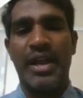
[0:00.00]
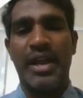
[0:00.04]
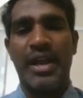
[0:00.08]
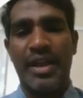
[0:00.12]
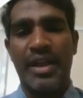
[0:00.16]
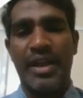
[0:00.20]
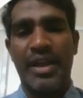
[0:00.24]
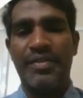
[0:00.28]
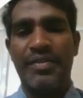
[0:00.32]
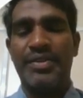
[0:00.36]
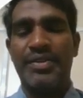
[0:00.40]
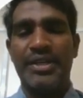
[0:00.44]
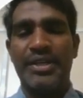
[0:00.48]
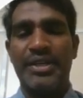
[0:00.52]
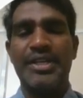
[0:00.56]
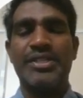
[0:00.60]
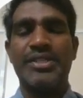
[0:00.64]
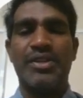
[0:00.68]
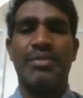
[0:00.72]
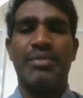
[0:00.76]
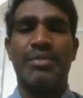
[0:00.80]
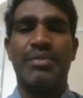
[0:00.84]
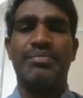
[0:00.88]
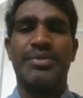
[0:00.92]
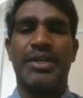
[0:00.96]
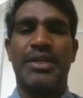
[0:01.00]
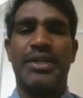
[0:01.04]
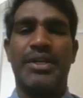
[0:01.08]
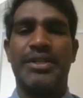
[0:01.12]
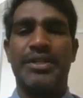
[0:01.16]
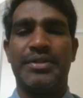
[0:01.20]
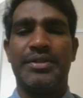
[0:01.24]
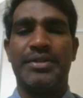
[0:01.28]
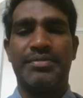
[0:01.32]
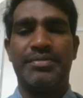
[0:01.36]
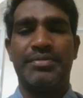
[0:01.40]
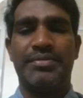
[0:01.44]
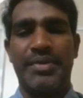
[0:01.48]
Yeah, everything is
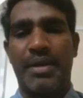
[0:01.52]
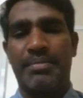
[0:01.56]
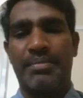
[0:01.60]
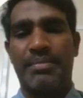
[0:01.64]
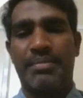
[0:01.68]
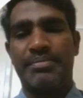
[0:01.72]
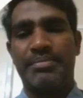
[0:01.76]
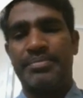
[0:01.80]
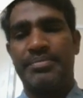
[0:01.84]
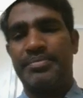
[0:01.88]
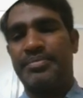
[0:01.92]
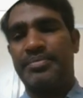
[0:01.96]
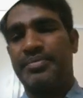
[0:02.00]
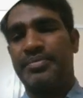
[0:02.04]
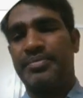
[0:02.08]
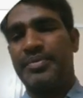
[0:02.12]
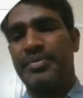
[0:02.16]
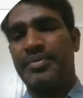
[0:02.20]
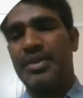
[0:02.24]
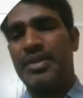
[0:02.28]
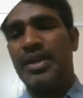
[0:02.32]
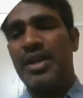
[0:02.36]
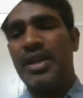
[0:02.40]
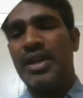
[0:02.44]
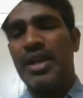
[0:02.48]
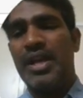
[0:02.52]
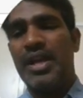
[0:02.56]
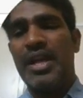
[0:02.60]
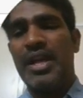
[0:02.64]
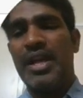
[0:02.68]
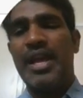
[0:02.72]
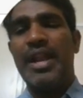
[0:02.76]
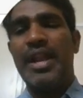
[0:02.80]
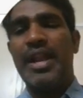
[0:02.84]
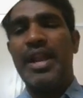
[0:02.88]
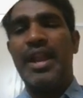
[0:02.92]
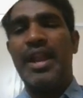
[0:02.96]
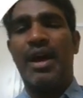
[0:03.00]
object. Yeah.
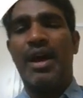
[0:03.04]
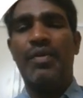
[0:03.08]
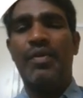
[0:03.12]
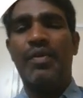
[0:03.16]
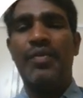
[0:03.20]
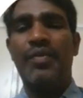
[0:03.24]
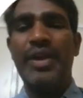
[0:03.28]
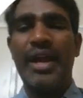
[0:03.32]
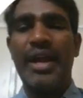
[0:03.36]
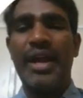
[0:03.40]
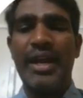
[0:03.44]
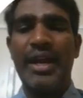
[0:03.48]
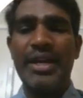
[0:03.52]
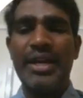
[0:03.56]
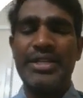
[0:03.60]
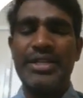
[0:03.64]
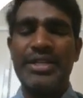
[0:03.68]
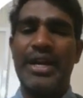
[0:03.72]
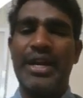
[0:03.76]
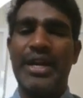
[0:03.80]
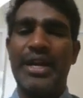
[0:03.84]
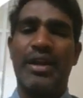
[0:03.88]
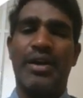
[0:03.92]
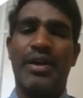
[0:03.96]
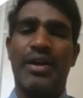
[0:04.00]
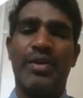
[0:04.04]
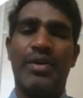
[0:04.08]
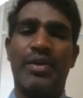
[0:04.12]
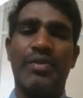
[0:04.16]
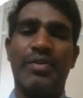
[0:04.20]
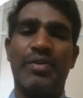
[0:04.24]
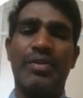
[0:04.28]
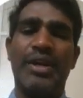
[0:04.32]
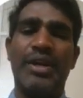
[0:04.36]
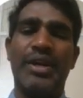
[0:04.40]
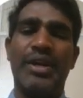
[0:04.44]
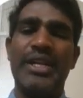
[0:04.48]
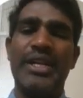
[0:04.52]
Now we understand
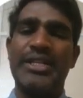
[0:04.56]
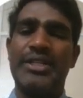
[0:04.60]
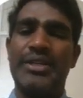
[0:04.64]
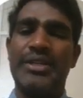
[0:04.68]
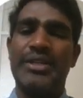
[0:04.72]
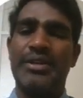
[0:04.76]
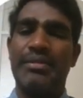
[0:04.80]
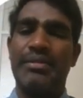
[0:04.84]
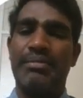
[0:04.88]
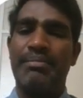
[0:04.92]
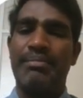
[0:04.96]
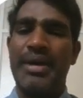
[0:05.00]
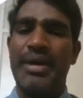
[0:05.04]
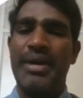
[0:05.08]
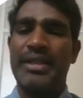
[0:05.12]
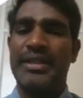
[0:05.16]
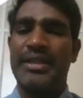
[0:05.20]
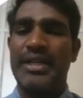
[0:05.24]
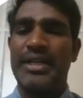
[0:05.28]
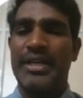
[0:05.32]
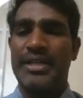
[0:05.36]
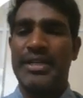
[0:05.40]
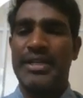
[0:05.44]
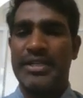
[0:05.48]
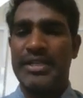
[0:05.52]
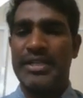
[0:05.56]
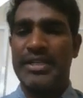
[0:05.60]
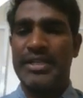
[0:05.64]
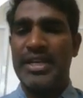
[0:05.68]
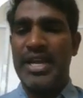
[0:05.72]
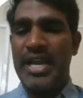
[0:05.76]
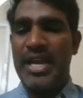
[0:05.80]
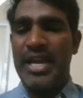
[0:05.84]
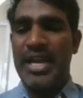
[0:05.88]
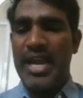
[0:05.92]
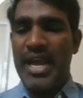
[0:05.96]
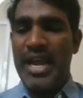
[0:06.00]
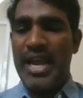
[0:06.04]
now list methods.
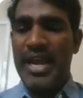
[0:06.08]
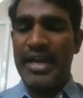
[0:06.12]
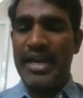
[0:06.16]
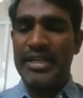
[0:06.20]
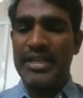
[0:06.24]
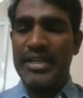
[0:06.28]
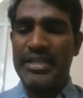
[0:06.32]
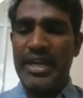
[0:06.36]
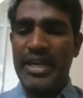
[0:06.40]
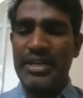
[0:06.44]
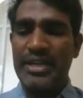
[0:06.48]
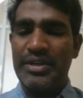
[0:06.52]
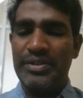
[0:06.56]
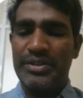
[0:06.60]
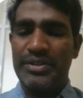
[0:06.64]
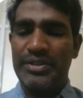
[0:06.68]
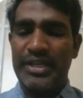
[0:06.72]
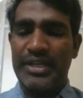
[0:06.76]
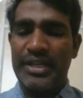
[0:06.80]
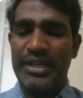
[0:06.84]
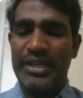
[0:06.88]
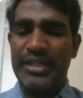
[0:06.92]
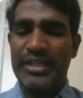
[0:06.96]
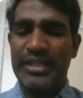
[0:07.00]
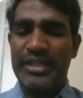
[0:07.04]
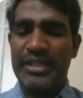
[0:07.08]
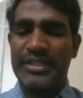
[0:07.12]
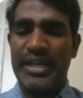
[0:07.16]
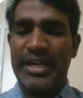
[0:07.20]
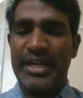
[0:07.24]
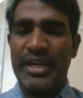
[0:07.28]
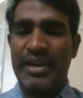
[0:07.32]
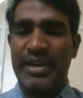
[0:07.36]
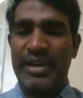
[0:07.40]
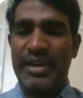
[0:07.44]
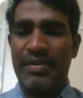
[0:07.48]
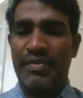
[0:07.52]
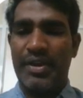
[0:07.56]
Let us try to see the
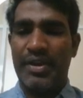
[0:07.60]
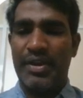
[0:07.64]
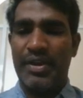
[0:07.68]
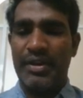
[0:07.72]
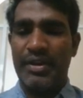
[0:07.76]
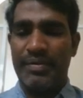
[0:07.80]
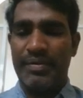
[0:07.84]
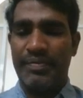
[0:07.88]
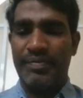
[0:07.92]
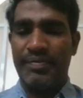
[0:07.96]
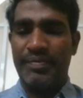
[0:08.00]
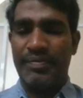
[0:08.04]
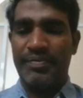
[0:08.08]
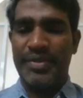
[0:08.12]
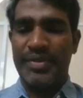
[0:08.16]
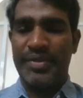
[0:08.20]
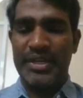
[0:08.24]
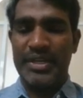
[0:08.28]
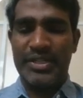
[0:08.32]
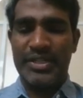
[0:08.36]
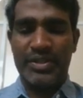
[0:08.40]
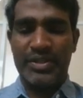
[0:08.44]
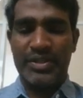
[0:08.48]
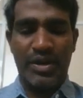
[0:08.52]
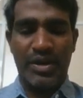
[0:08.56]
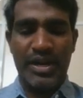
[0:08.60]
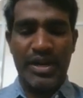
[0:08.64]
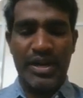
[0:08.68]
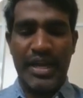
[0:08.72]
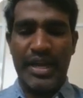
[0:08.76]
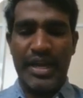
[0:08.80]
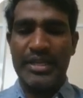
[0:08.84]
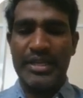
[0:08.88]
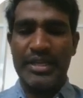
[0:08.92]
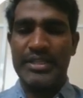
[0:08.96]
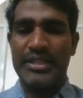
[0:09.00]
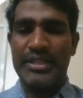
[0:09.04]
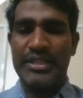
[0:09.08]
second one that is called
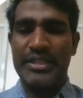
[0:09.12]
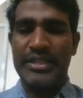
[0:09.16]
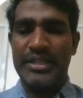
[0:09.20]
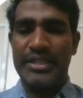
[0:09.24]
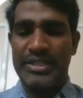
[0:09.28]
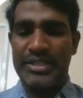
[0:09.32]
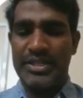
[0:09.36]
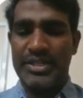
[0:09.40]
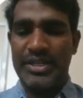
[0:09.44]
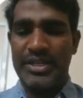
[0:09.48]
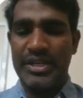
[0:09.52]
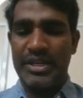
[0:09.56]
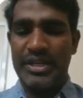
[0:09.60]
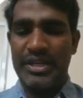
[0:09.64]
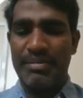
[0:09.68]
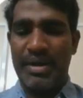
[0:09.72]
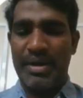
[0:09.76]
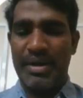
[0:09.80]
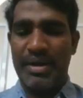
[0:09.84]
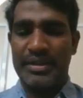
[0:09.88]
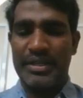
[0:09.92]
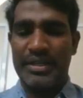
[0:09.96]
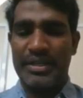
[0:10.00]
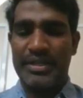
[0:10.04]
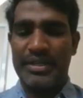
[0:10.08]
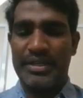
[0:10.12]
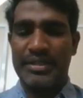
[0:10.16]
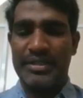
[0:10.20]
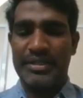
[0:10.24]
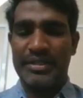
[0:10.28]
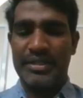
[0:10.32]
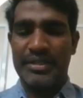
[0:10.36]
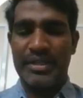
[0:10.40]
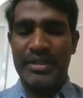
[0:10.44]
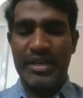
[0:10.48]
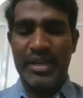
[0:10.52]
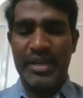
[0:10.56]
as string methods.